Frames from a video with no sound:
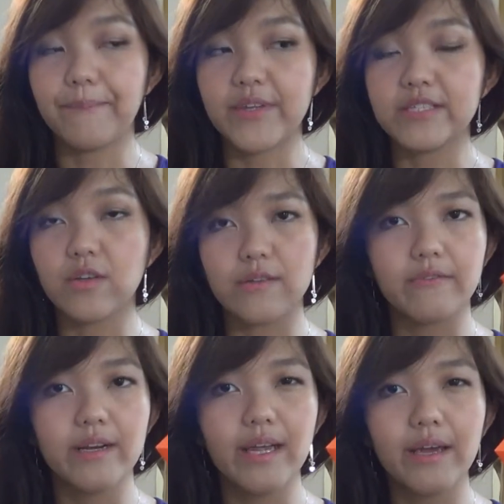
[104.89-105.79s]
It's not
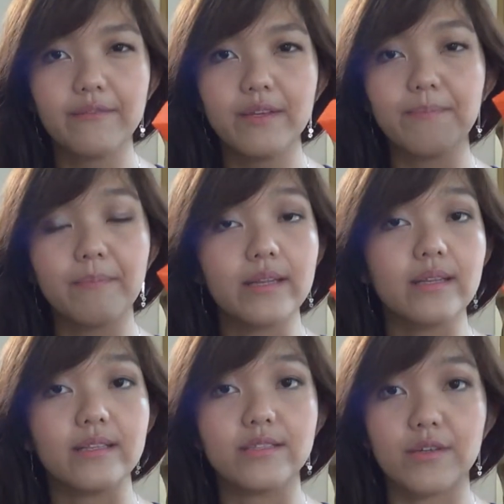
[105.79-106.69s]
very heavy, but
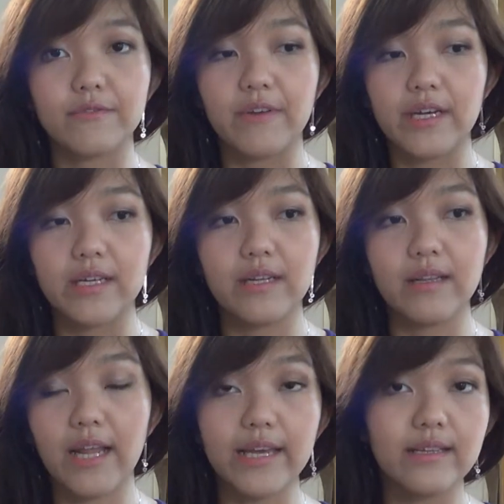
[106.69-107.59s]
it is not very
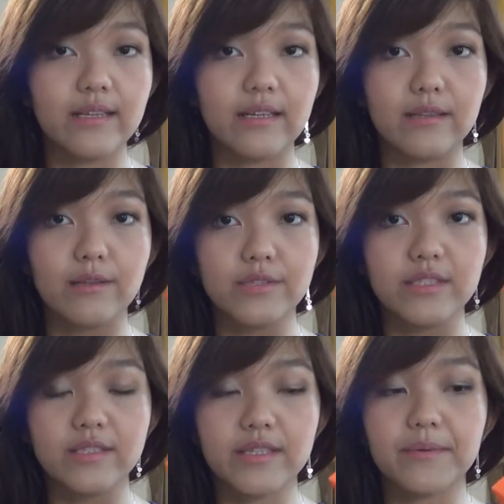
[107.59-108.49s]
light that it
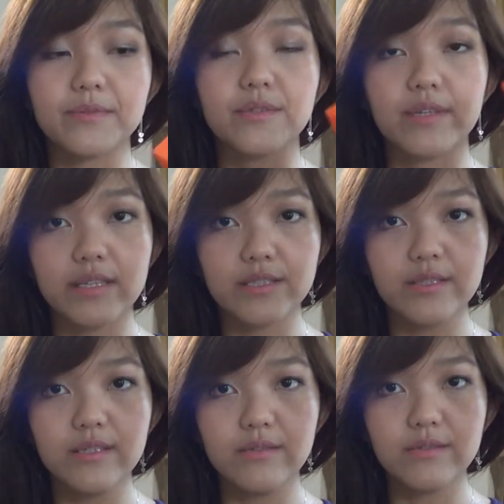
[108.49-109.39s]
looks cheap, so it
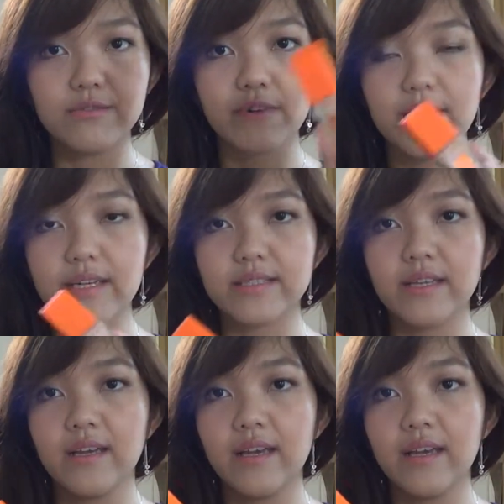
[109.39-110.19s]
actually looks very nice.